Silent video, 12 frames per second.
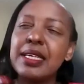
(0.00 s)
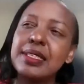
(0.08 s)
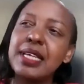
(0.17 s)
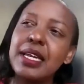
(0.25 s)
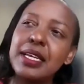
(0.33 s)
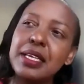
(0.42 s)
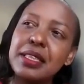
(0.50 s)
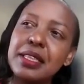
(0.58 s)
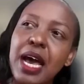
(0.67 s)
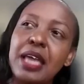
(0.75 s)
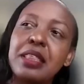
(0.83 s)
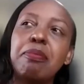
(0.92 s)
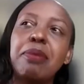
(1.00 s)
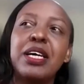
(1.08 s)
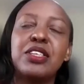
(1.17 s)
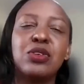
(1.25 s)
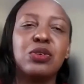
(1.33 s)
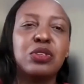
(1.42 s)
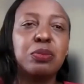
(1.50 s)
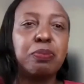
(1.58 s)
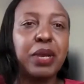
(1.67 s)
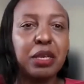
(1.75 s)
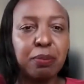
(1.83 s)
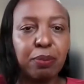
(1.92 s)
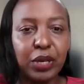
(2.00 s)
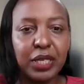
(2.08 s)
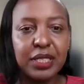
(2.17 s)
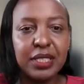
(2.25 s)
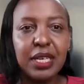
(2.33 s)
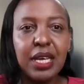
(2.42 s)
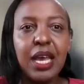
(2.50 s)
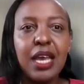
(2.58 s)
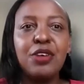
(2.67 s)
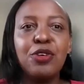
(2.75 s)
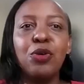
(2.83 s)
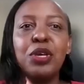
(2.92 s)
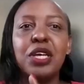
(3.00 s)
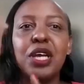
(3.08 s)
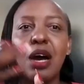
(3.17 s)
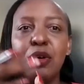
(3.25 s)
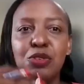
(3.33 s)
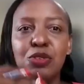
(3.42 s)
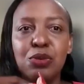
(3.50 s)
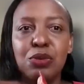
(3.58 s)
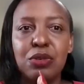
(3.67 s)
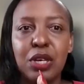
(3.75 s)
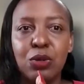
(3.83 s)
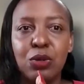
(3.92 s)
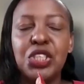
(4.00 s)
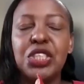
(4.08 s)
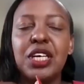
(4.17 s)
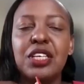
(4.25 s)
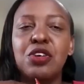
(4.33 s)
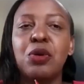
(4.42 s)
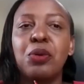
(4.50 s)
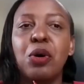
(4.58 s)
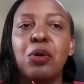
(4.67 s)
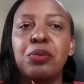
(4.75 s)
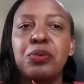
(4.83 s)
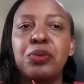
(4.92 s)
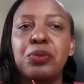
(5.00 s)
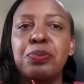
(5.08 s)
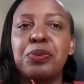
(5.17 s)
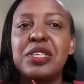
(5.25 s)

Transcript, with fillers: understanding the other person's pain point and knowing how to negotiate or, or